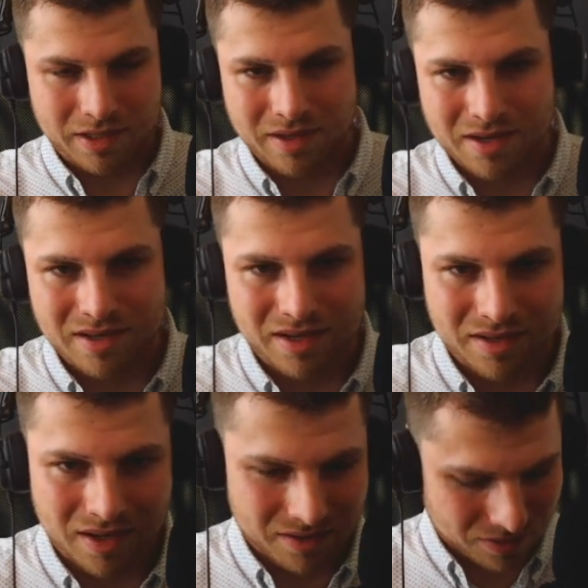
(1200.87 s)
as I
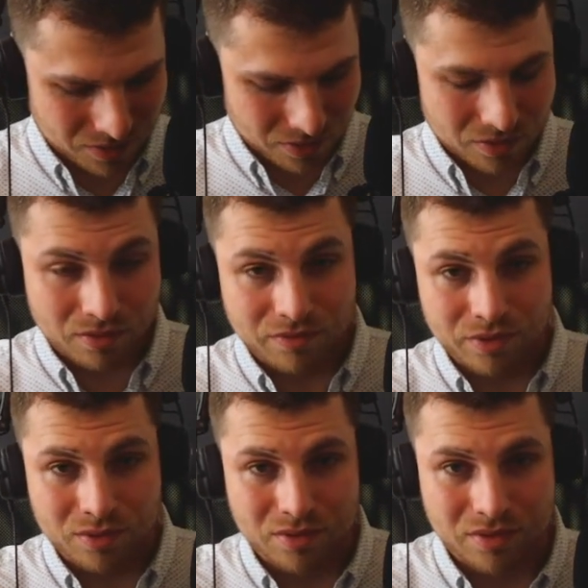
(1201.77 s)
said, don't
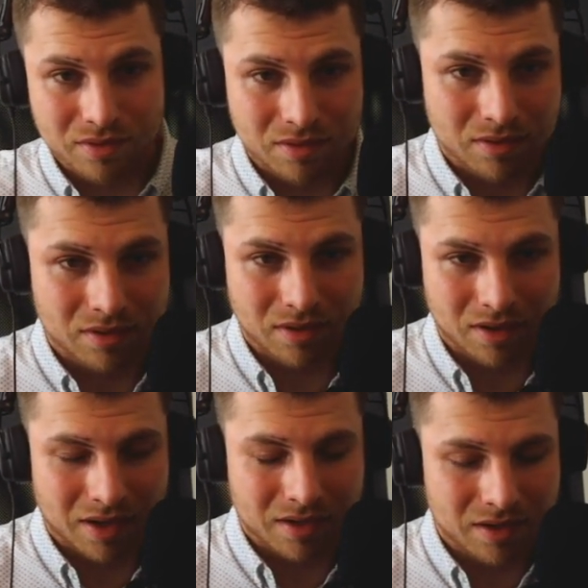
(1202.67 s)
confuse
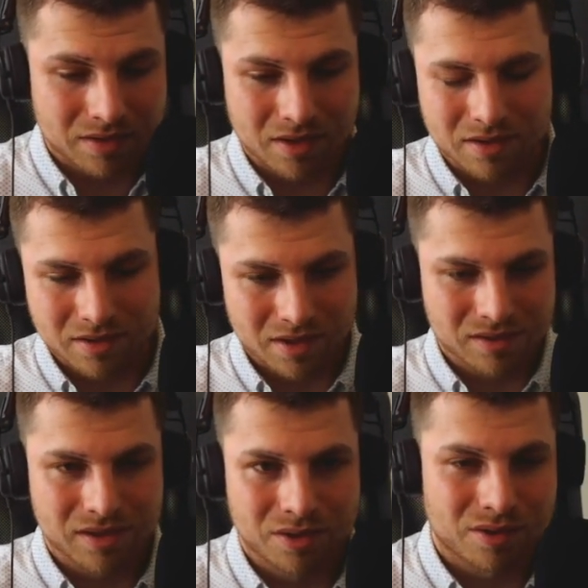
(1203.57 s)

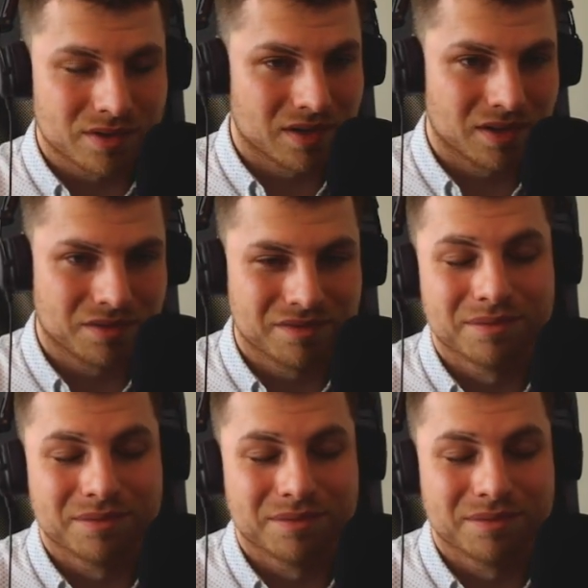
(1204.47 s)
unnecessarily yourself.